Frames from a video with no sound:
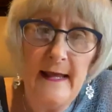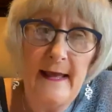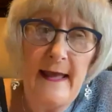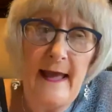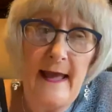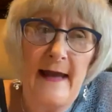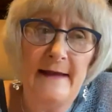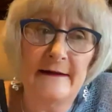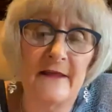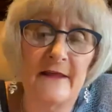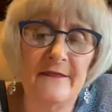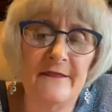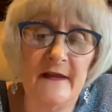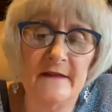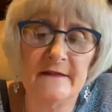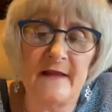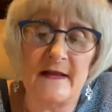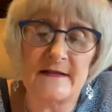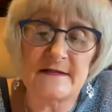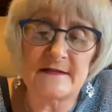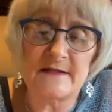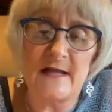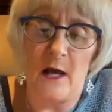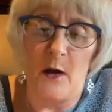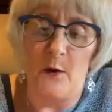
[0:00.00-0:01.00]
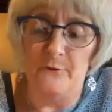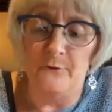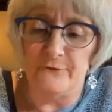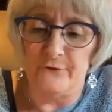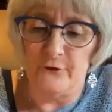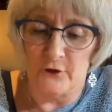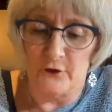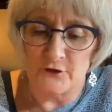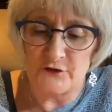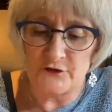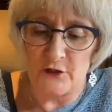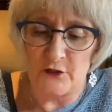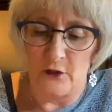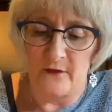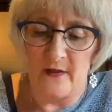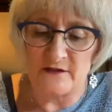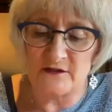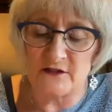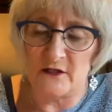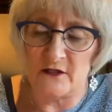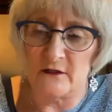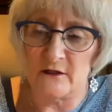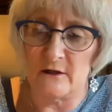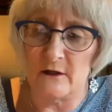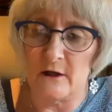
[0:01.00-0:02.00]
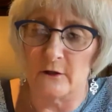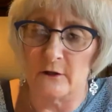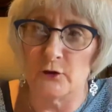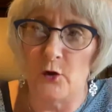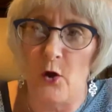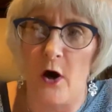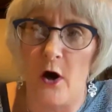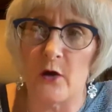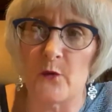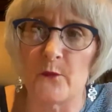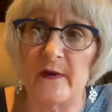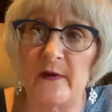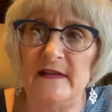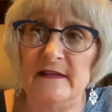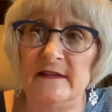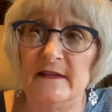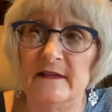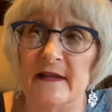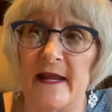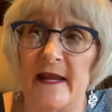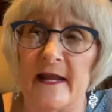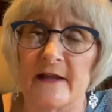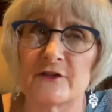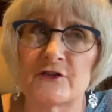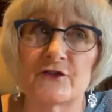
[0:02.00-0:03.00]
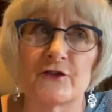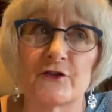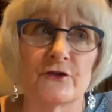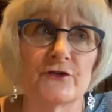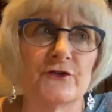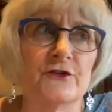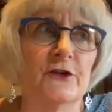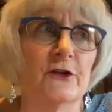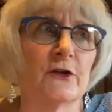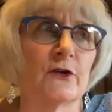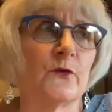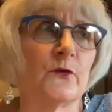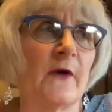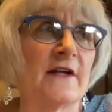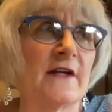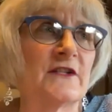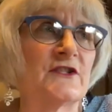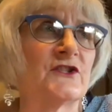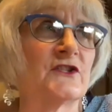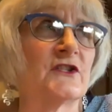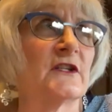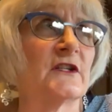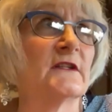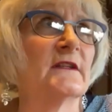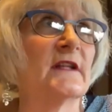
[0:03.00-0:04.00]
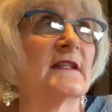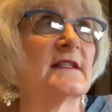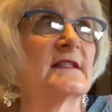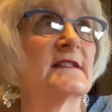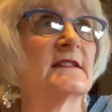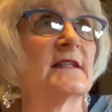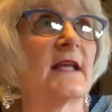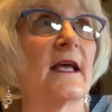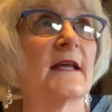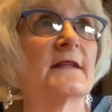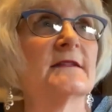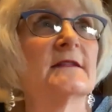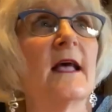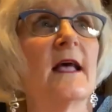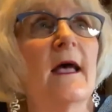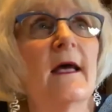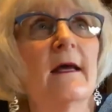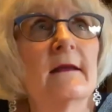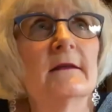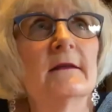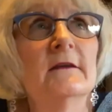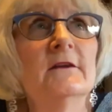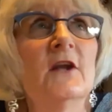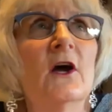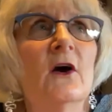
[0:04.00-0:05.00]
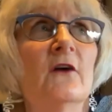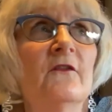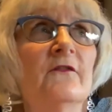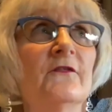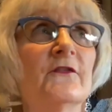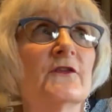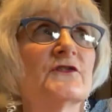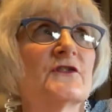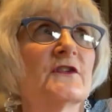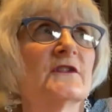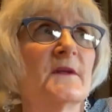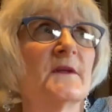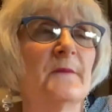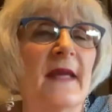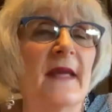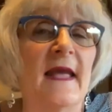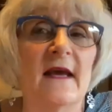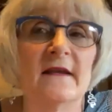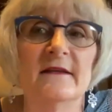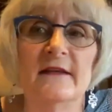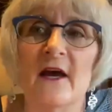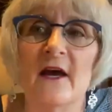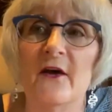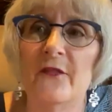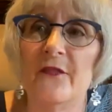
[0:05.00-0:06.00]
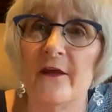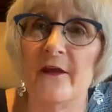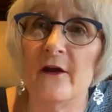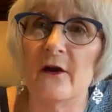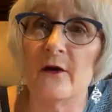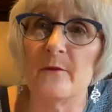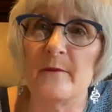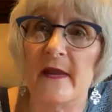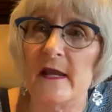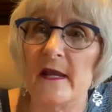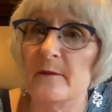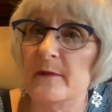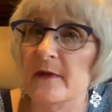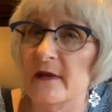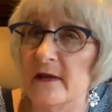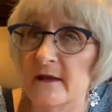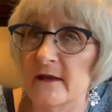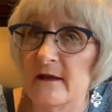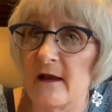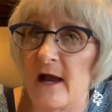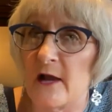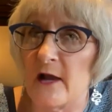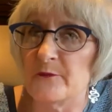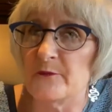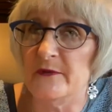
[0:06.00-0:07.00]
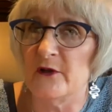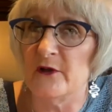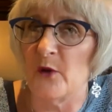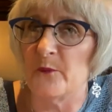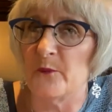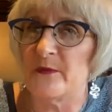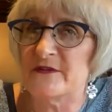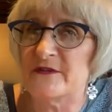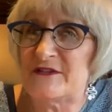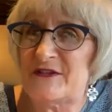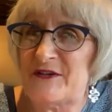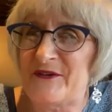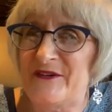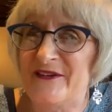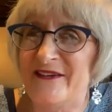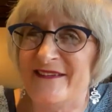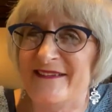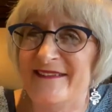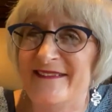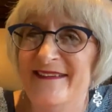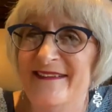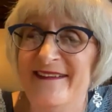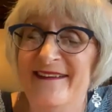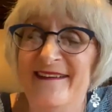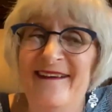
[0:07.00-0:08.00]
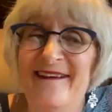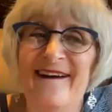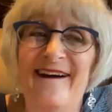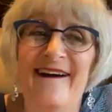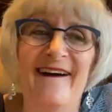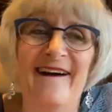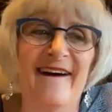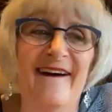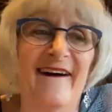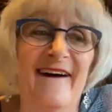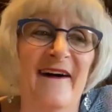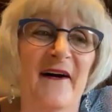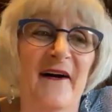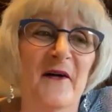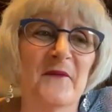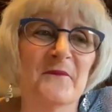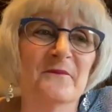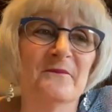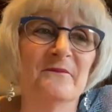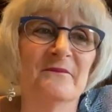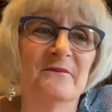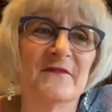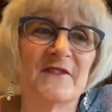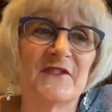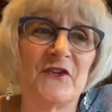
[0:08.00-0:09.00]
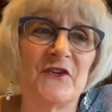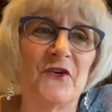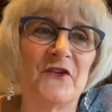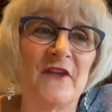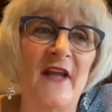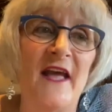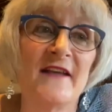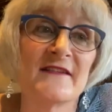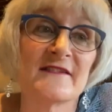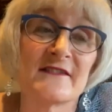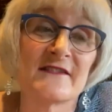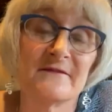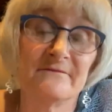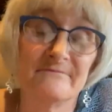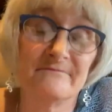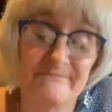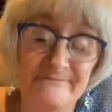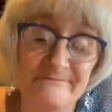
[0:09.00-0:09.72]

and i think that's helpful so that's a, a long-winded answer to your question that says you know if there's a demand out there maybe i'd be open to it um, so yes